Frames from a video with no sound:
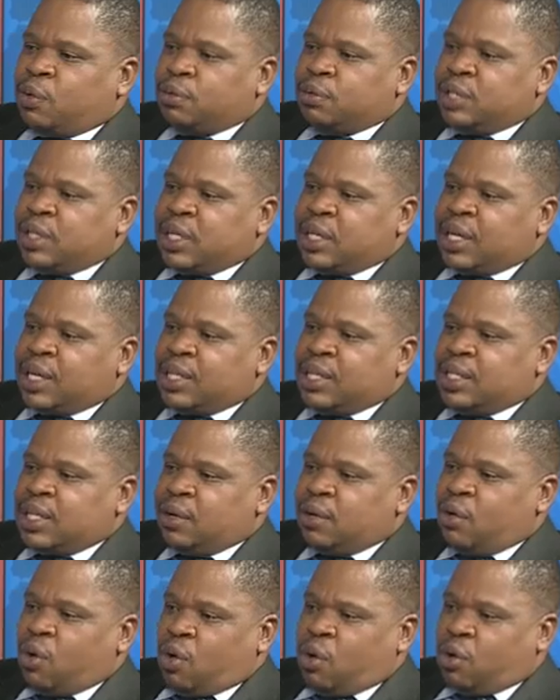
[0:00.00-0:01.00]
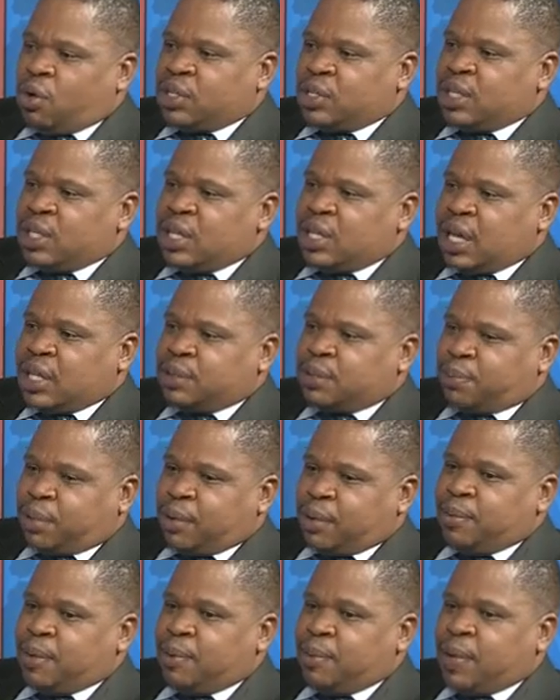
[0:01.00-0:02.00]
increasing or causing that
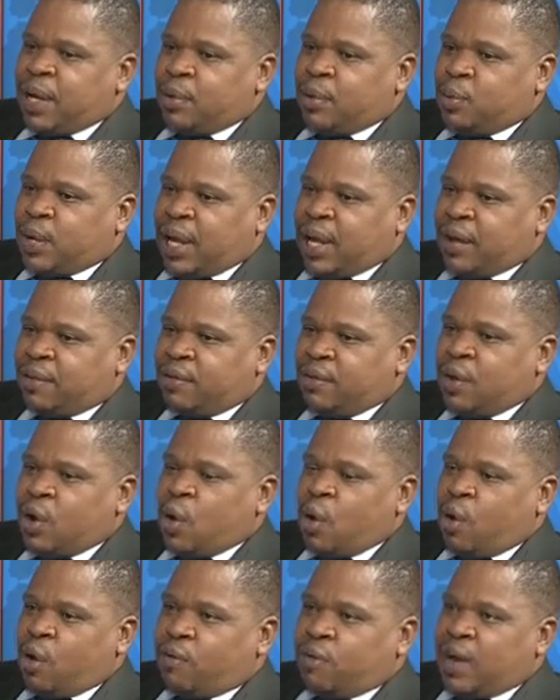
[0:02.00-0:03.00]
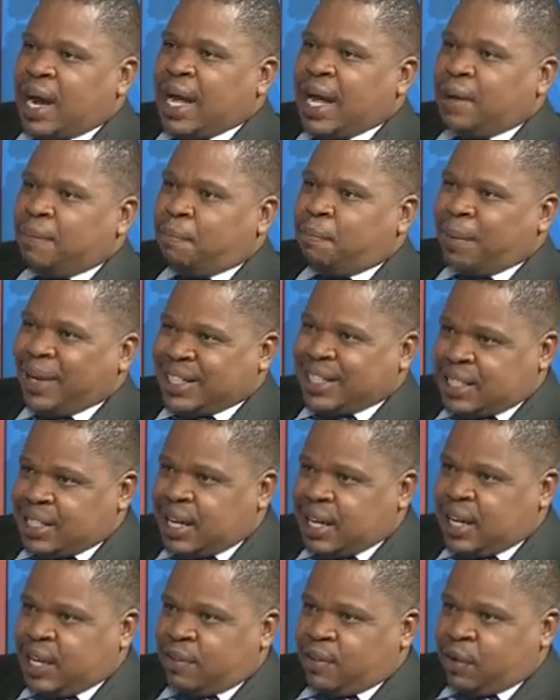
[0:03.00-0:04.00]
problem that we have of high
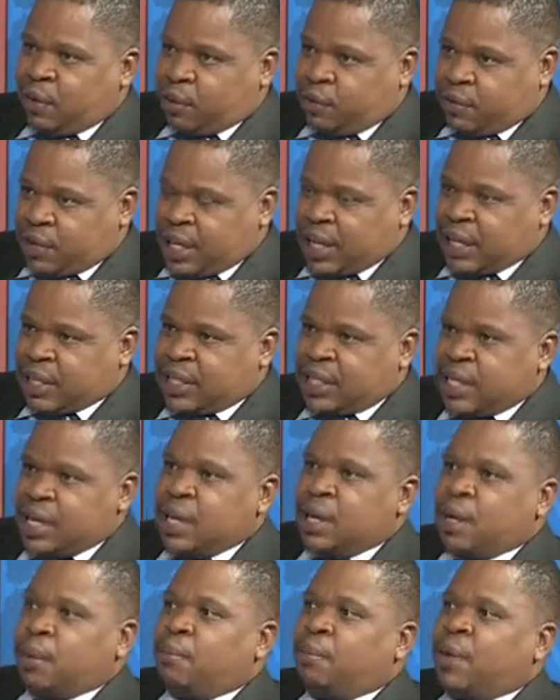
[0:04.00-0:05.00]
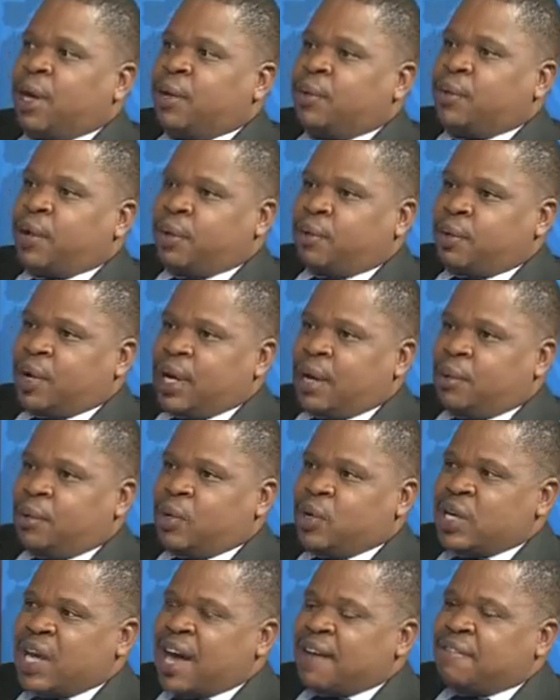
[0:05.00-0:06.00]
personal level of debt. But we are talking
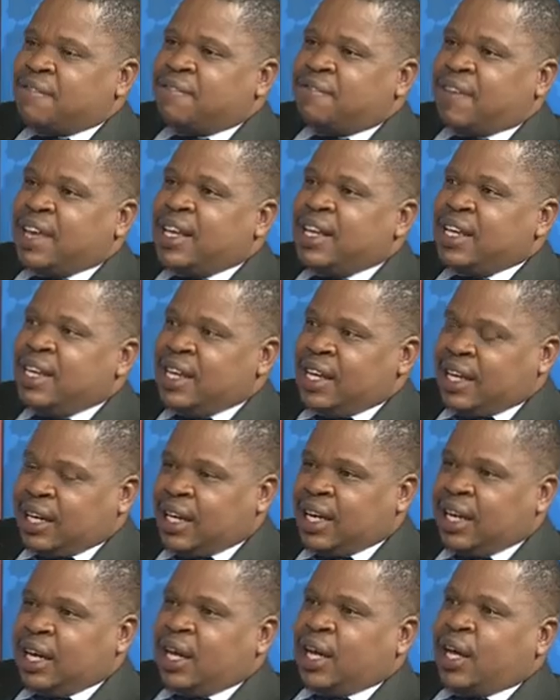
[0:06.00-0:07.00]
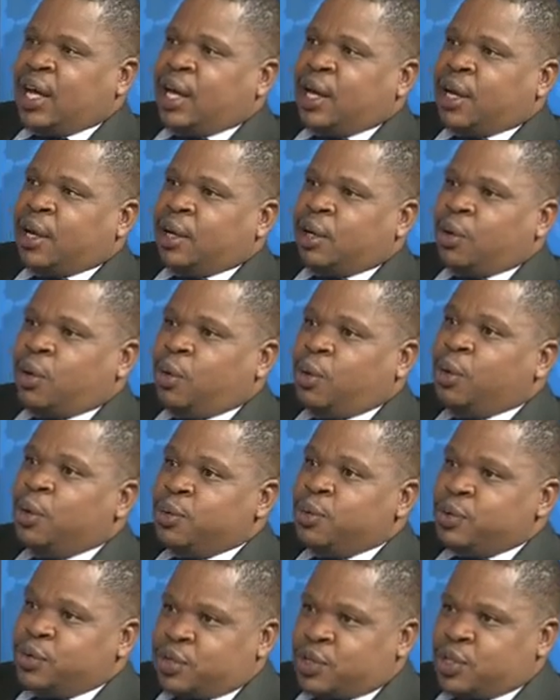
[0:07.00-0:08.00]
about availing
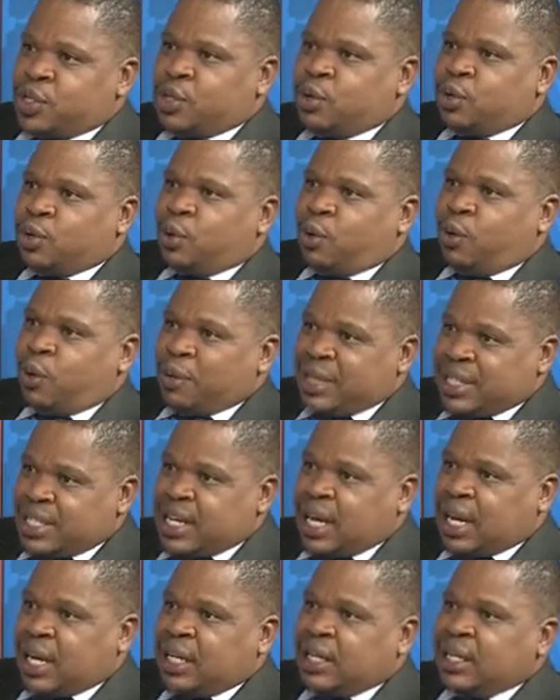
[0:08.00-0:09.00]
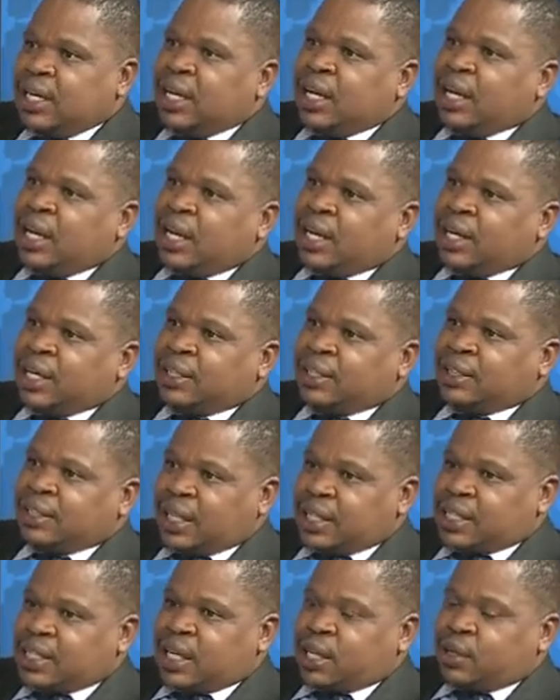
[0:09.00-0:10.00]
loans to the commercial
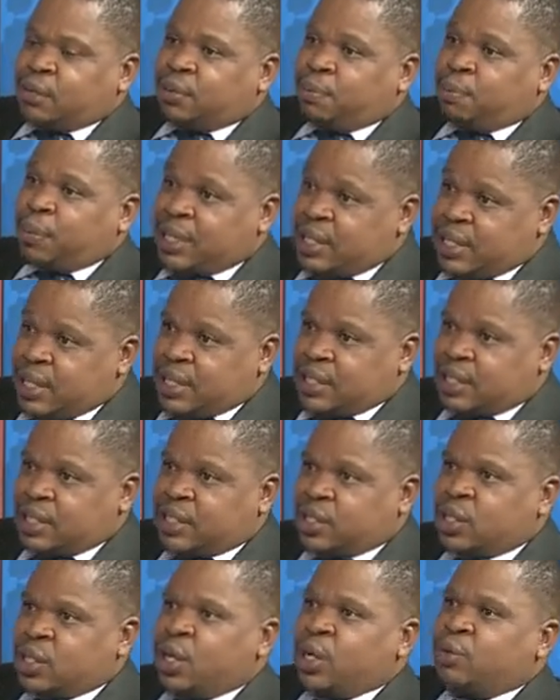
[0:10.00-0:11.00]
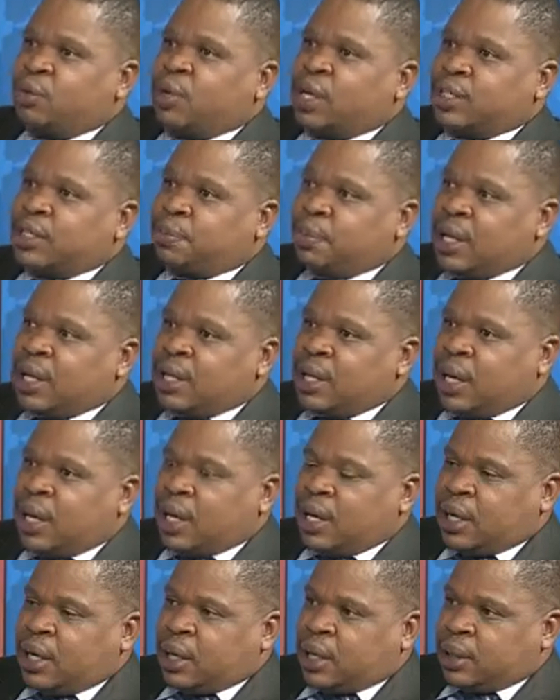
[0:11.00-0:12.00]
sector, to businesses, to expand
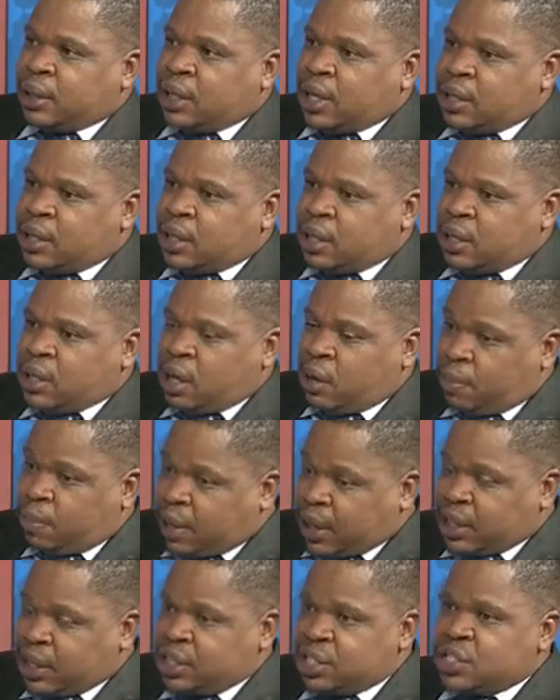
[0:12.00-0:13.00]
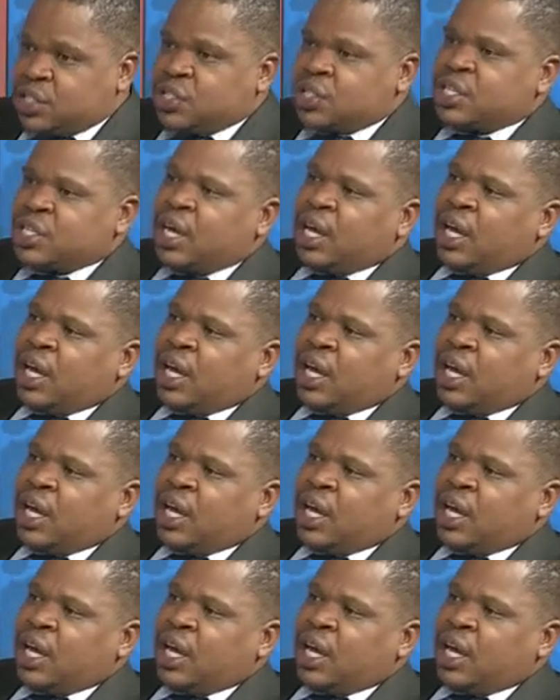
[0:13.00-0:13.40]
their operations,